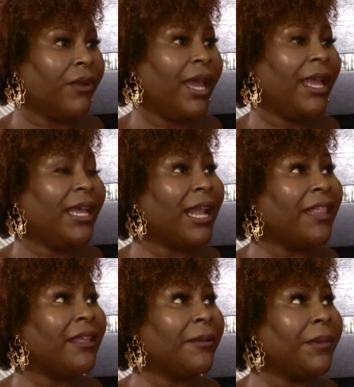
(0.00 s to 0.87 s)
Right. And
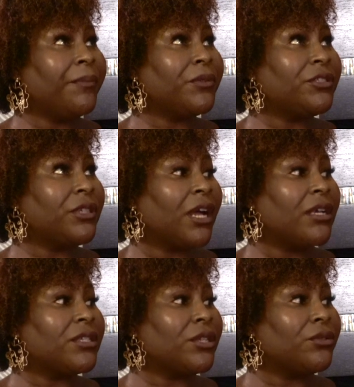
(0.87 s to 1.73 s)
I think people should
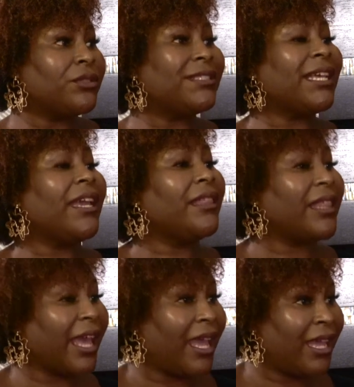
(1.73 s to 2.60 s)
also say
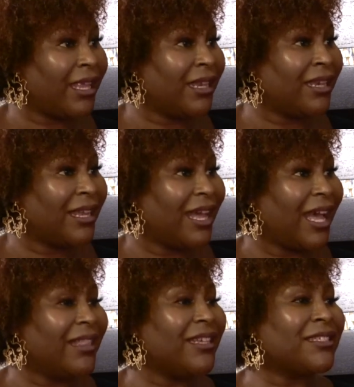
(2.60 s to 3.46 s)
that. Mm-hmm.
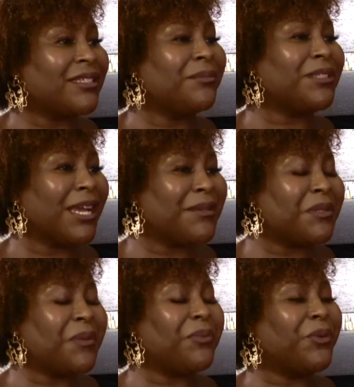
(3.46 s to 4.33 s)
I think
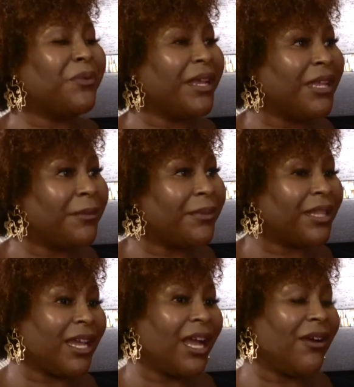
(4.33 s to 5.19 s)
sometimes people win and be
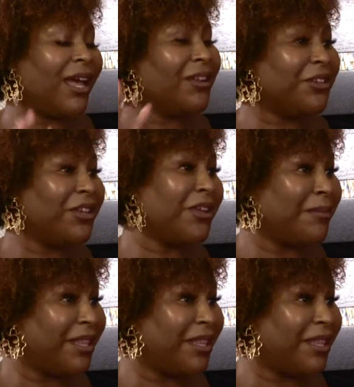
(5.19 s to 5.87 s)
like, oh, I don't know y'all